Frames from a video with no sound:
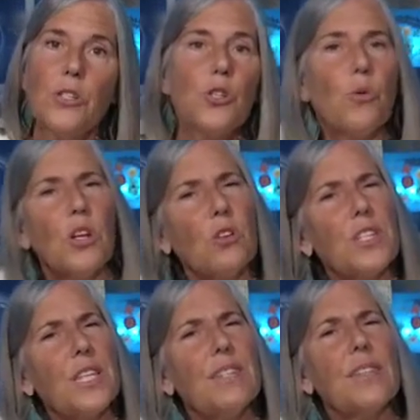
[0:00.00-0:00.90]
So
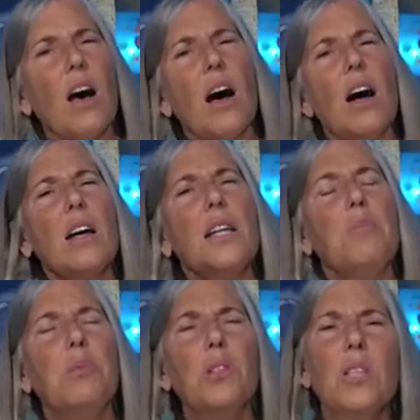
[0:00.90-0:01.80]
there's this
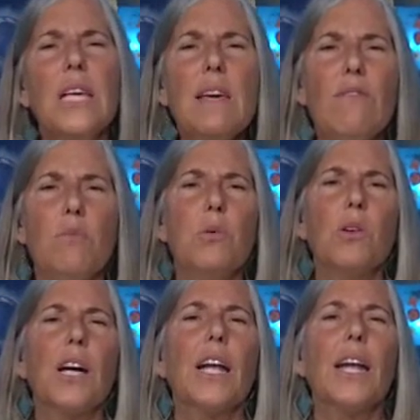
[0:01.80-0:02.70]

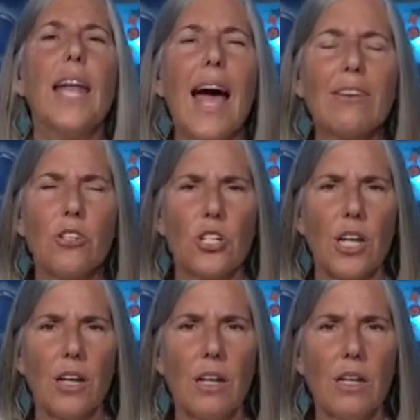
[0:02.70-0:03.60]
unbelievable connection